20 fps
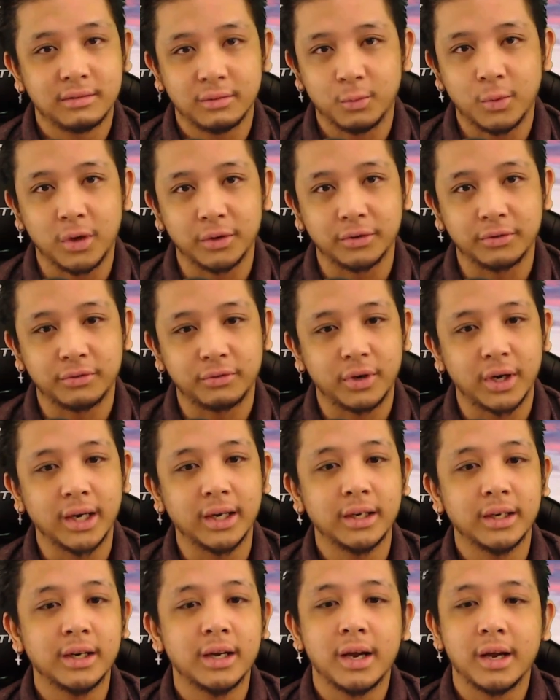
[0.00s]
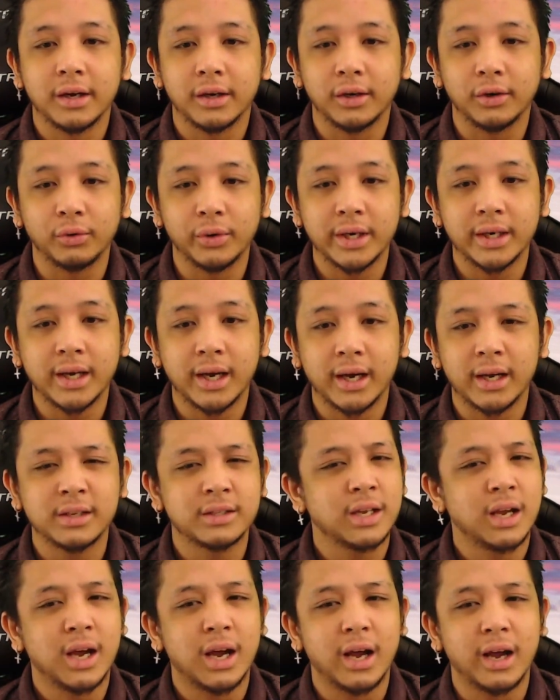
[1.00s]
Walder Frey, green
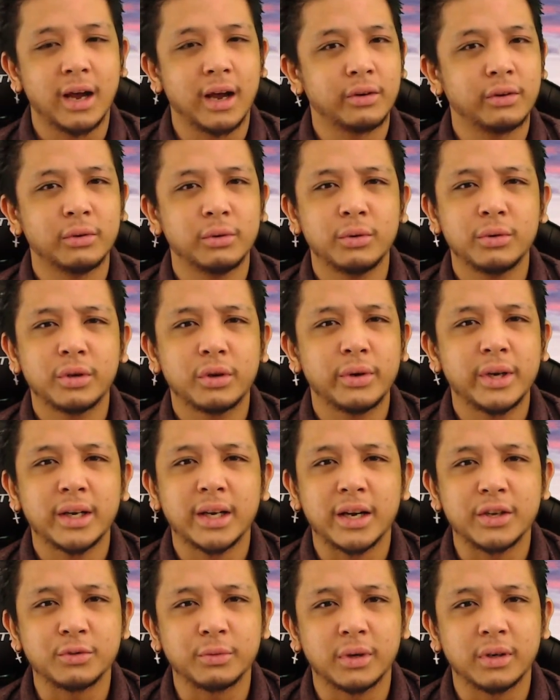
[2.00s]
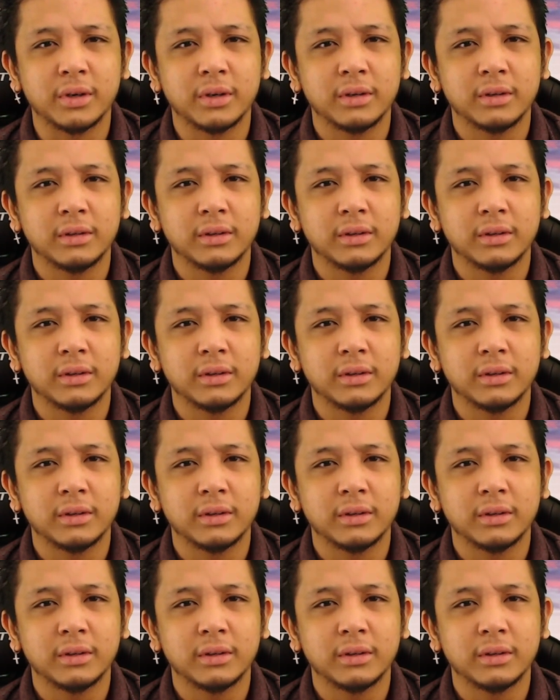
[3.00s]
eyes. I don't know who the green eyes were.